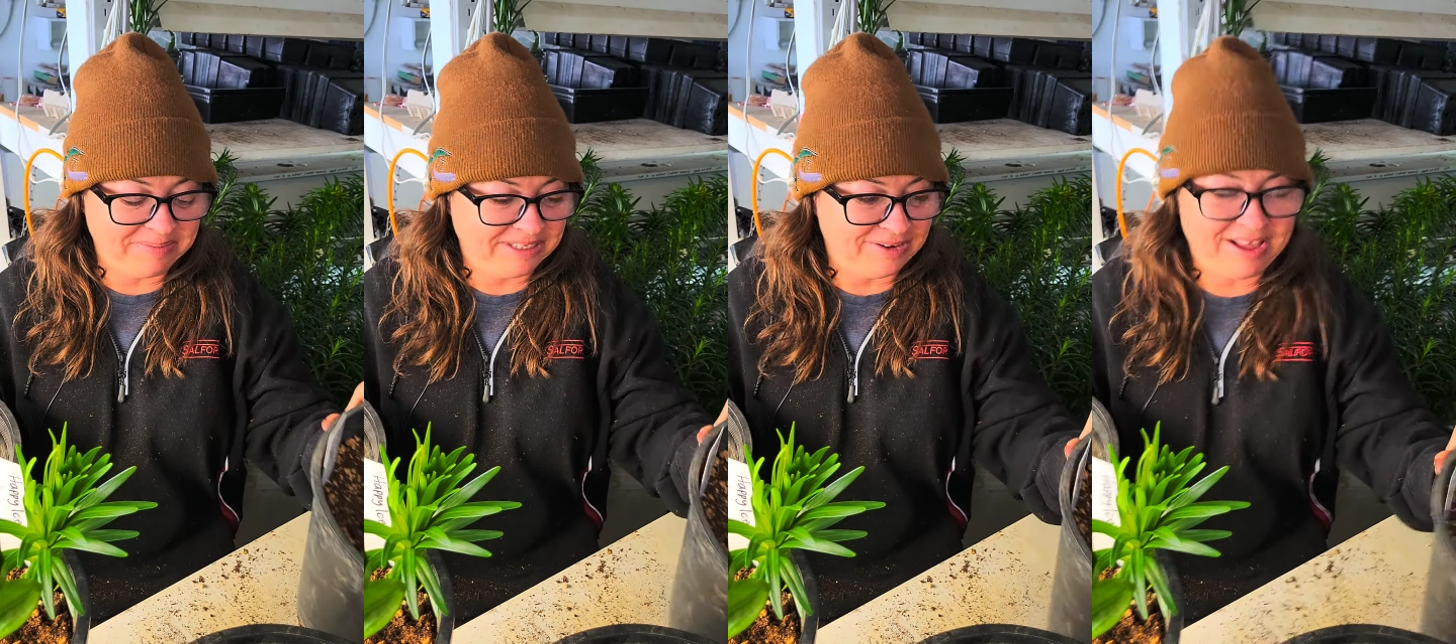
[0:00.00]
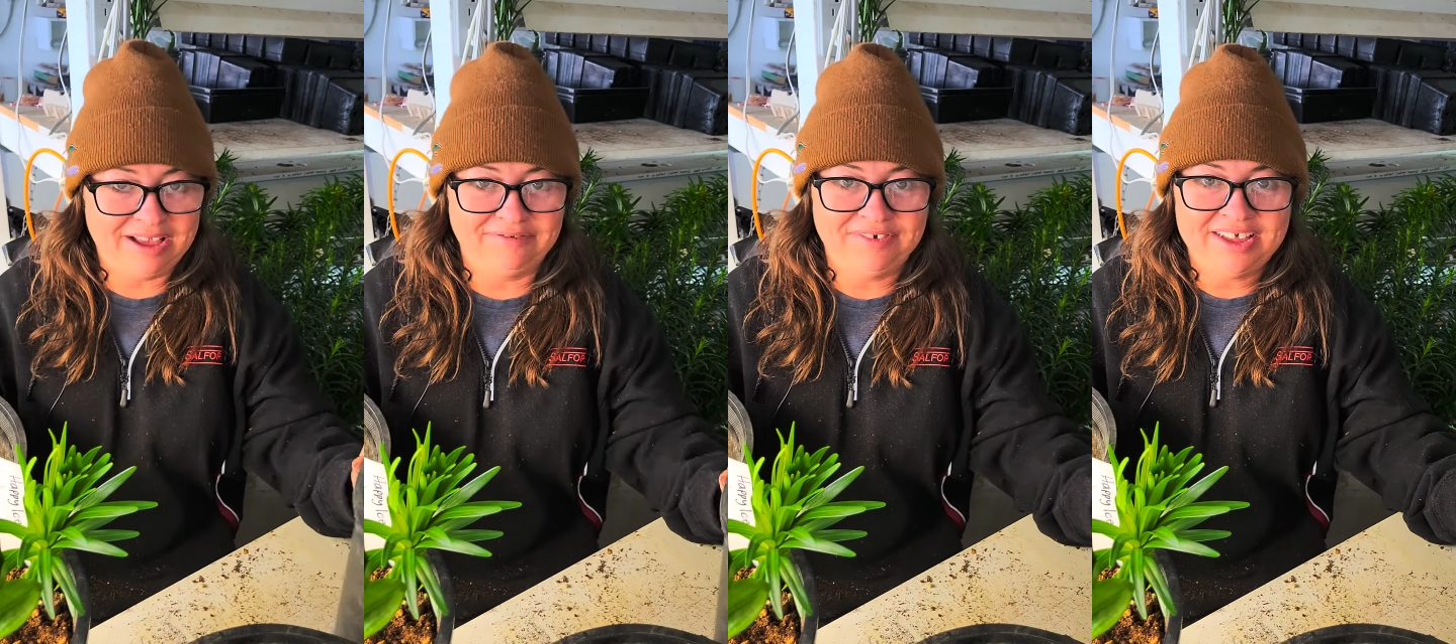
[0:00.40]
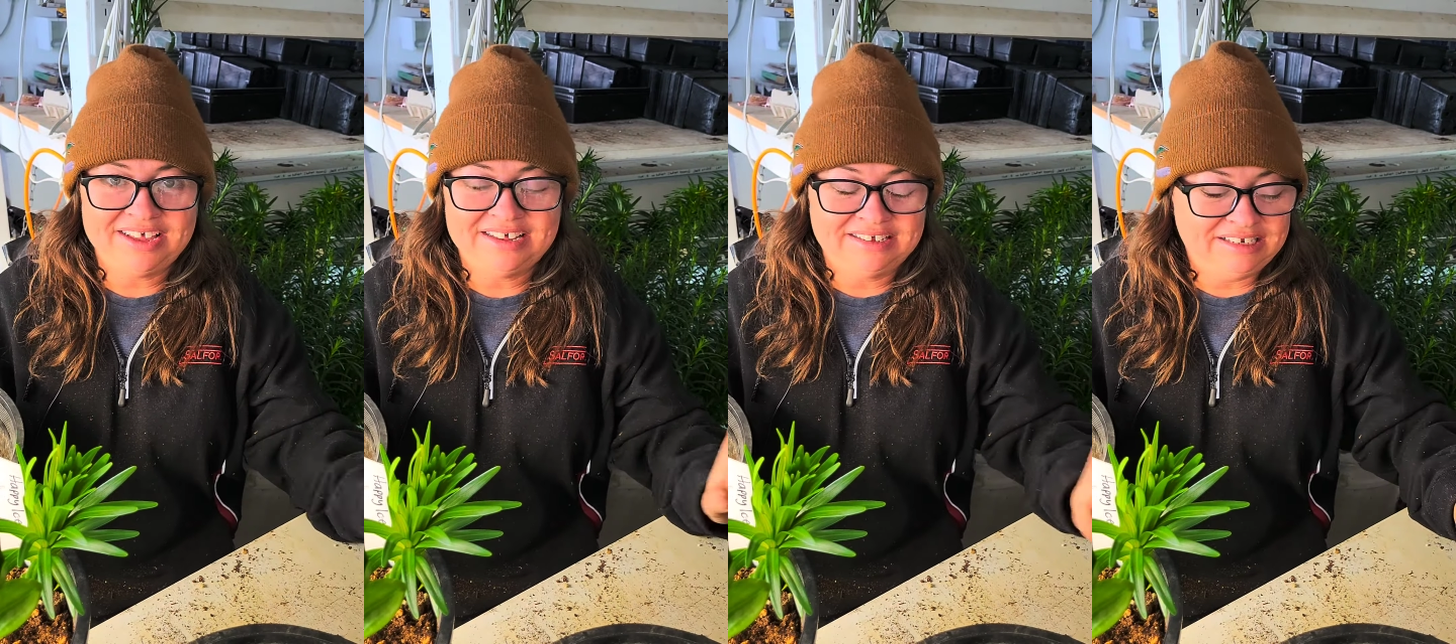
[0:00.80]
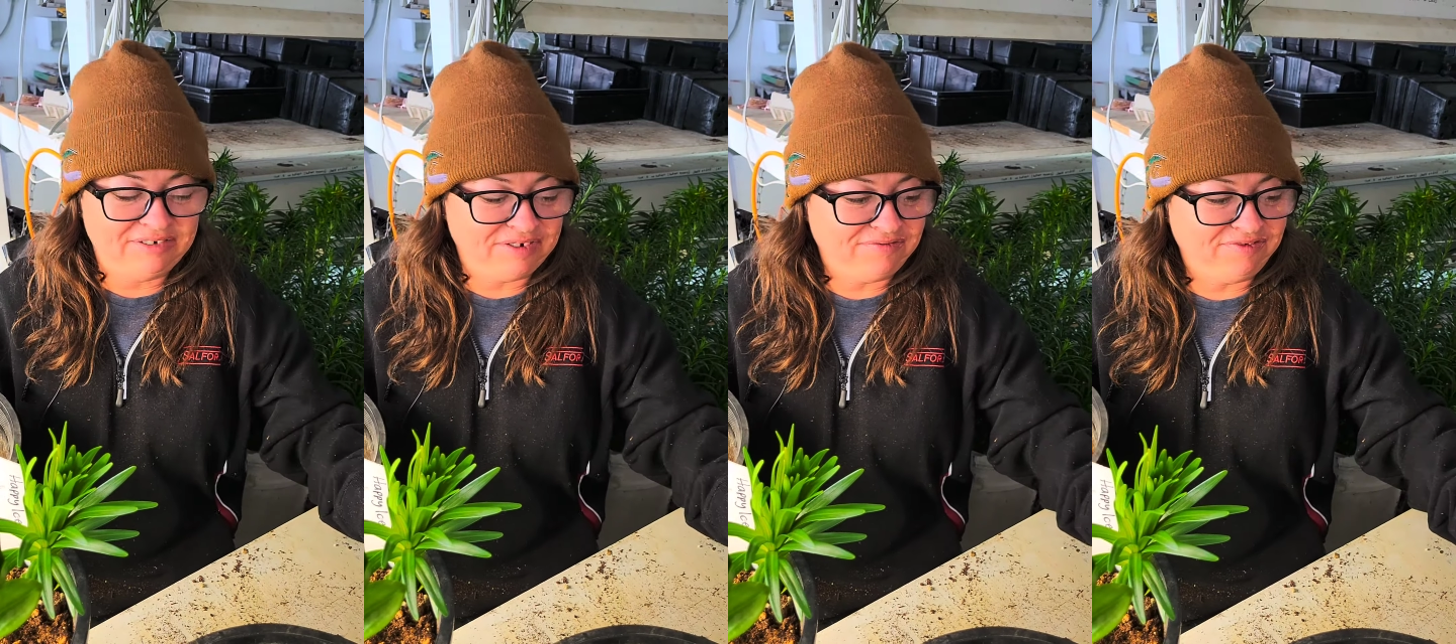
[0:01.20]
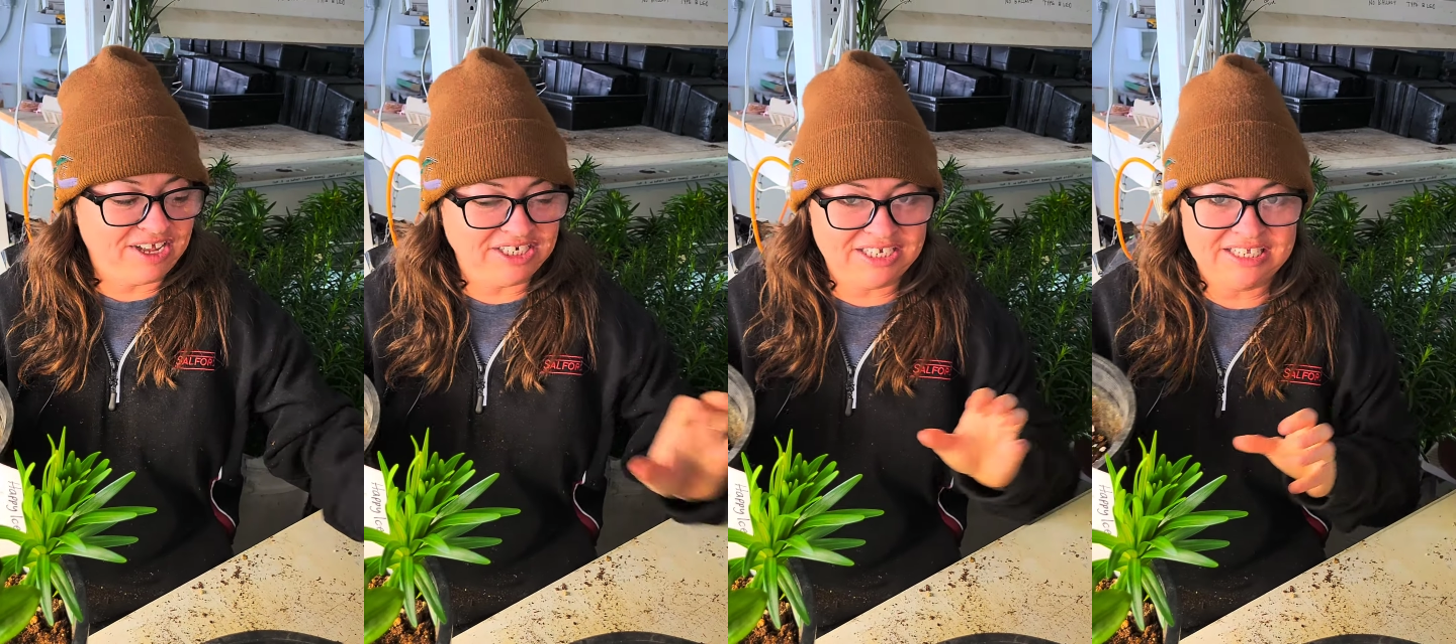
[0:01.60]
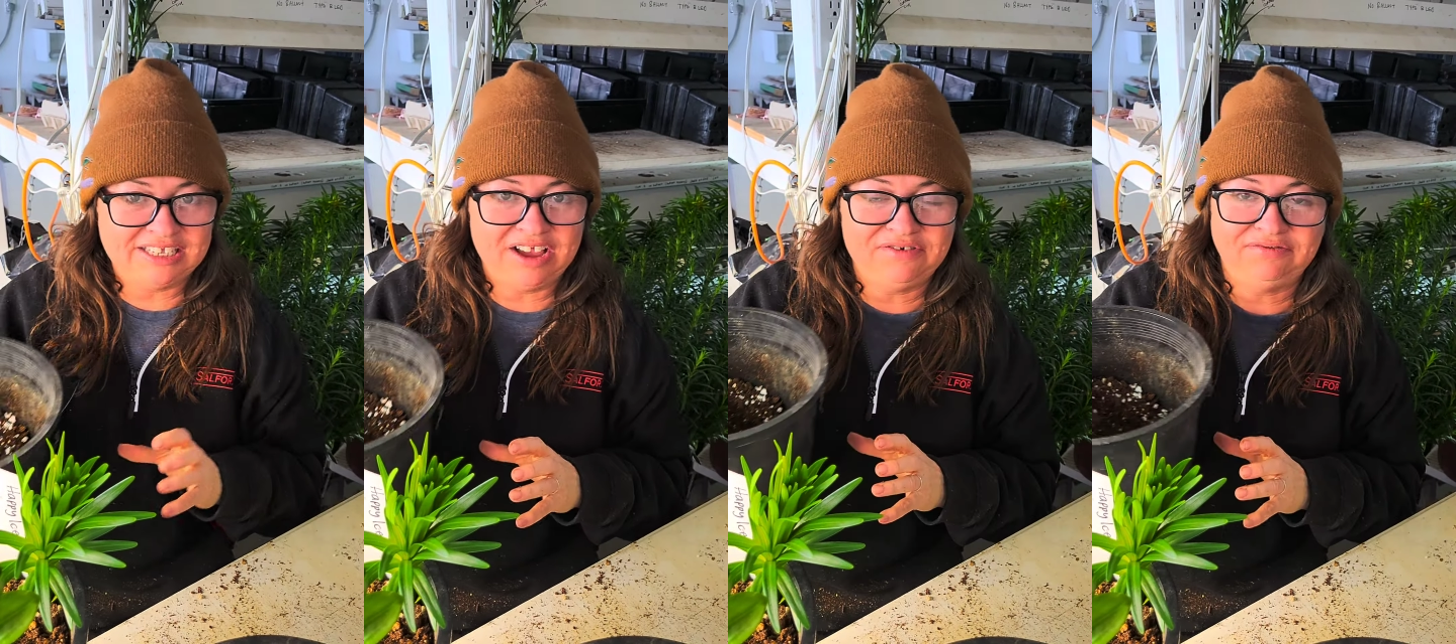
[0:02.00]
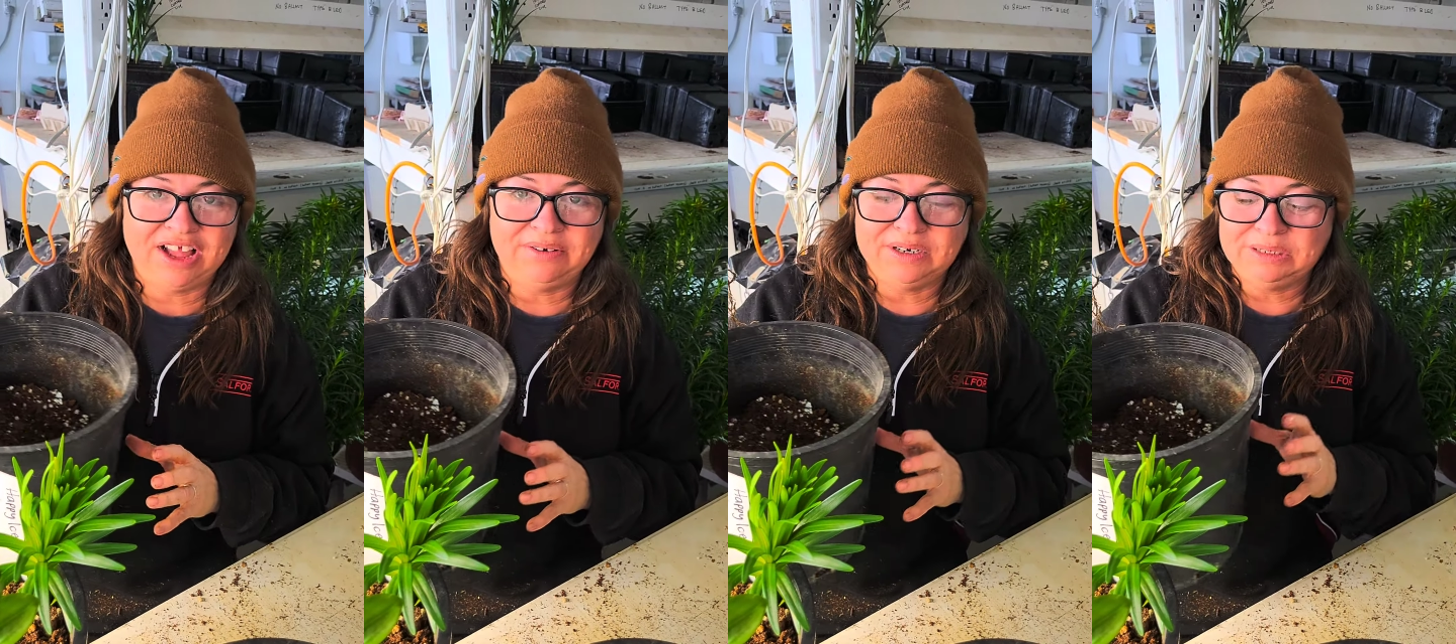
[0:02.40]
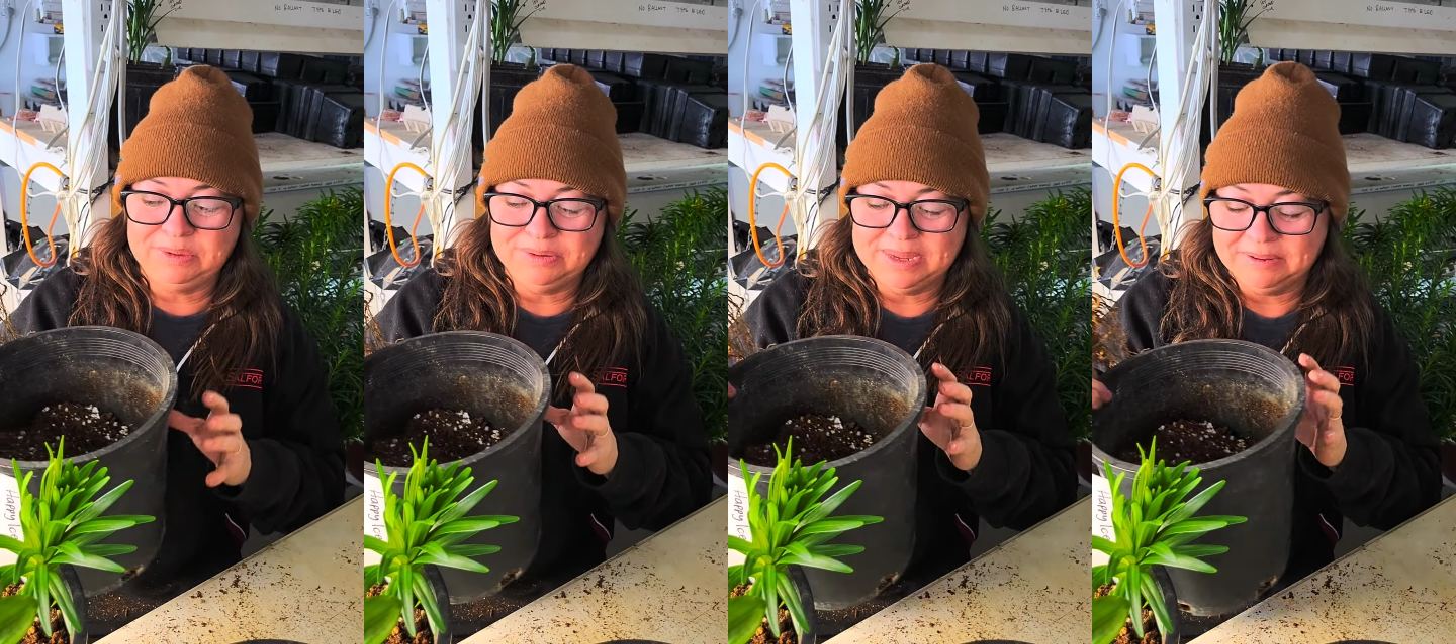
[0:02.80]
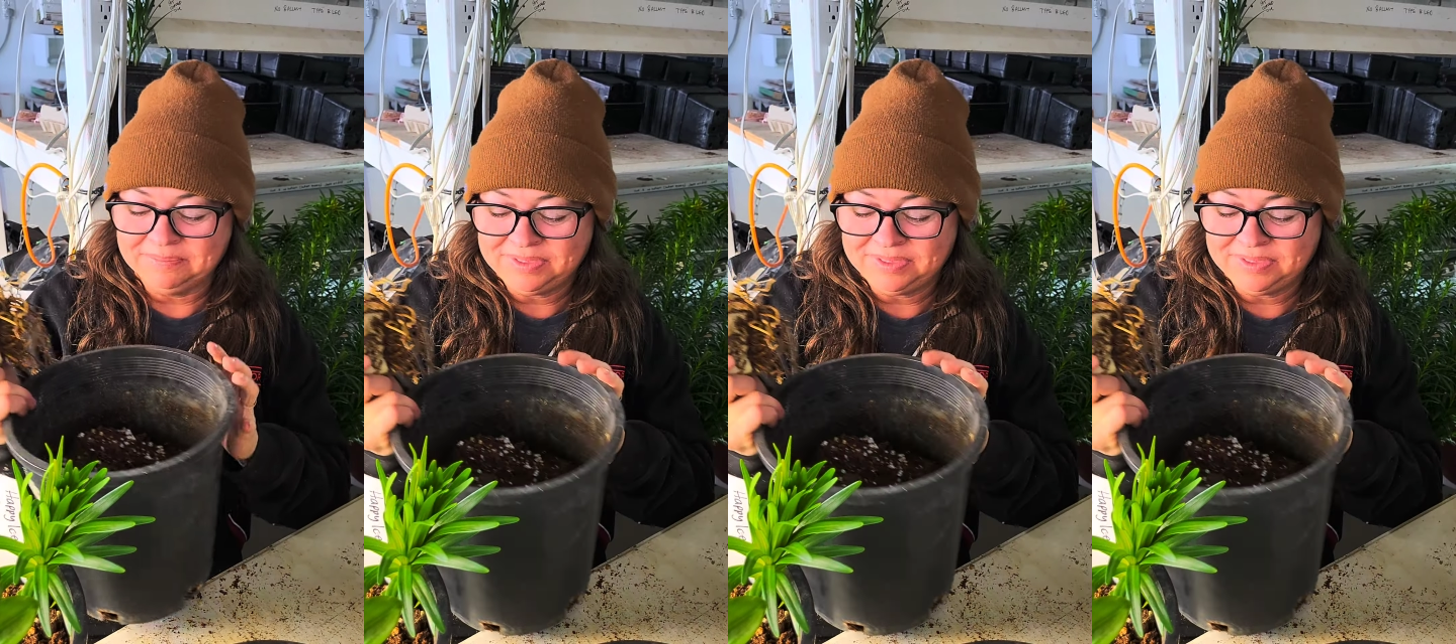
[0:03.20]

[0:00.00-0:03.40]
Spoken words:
So I'll have different flushes of flowers blooming.